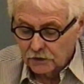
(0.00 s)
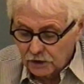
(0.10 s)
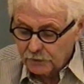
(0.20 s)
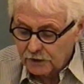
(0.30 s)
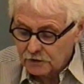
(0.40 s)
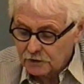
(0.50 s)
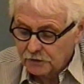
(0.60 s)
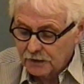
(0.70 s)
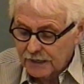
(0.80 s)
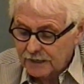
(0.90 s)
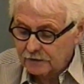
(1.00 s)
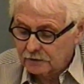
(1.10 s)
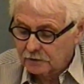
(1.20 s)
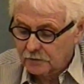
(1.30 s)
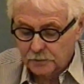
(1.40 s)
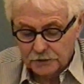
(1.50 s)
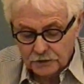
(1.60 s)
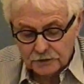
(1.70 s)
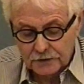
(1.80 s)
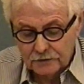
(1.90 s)
Not because of the lack of
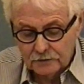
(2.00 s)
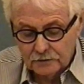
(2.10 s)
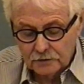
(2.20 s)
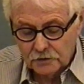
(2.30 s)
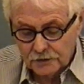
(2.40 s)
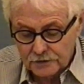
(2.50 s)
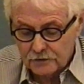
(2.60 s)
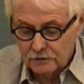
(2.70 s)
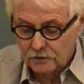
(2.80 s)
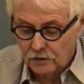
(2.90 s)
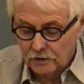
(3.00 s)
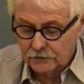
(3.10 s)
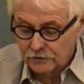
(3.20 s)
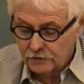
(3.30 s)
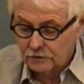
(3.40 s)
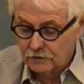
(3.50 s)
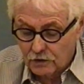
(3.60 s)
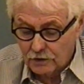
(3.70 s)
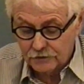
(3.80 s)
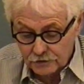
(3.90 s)
ability, just
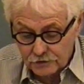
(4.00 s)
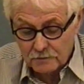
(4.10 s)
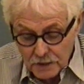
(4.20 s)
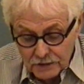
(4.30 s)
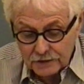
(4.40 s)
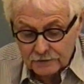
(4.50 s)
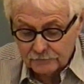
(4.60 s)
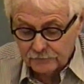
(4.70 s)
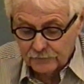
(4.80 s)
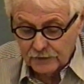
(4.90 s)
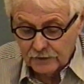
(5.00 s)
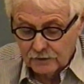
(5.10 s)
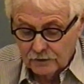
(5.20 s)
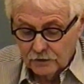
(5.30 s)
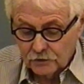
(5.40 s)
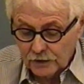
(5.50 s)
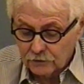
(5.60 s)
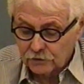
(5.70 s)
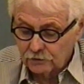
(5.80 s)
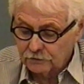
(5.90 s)
the money.
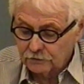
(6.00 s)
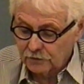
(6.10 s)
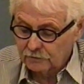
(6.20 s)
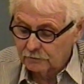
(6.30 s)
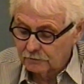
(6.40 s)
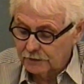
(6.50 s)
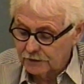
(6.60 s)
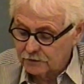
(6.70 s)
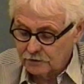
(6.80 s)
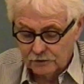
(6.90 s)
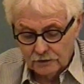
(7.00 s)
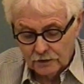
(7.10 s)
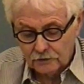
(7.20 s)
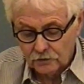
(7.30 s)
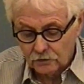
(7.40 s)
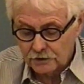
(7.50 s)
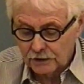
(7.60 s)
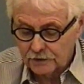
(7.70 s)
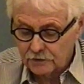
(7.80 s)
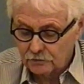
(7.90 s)
Travel to and from meets in
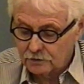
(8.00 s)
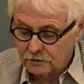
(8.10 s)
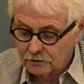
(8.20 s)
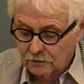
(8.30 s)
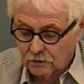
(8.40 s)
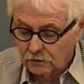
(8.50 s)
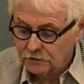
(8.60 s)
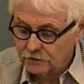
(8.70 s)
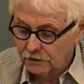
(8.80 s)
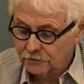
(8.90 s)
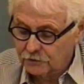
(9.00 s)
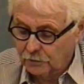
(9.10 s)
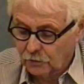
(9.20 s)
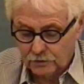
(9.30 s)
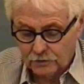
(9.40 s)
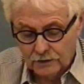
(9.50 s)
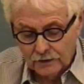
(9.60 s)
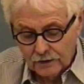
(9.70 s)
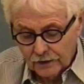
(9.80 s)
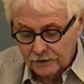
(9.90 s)
those days was all
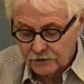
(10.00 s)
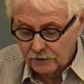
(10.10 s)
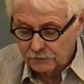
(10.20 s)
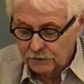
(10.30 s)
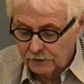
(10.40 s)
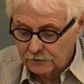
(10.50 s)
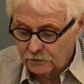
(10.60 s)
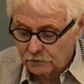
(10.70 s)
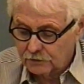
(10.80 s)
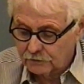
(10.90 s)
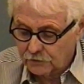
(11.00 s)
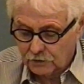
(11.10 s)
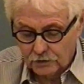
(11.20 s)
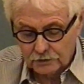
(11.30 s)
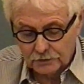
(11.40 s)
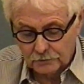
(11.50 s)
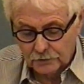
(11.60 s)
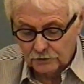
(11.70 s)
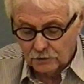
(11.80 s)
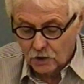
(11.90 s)
self-supported, and sometimes with difficulty,
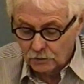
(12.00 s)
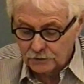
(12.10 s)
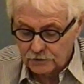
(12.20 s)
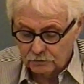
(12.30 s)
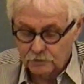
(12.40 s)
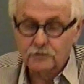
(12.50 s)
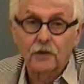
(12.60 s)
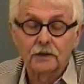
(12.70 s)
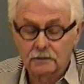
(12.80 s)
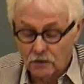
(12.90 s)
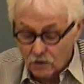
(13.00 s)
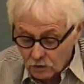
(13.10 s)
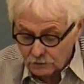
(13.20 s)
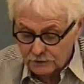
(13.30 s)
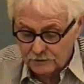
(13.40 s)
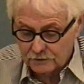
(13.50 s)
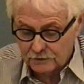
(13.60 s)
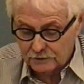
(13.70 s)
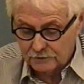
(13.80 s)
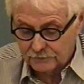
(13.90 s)
but always was fun. Always, he
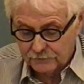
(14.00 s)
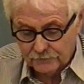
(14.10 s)
said.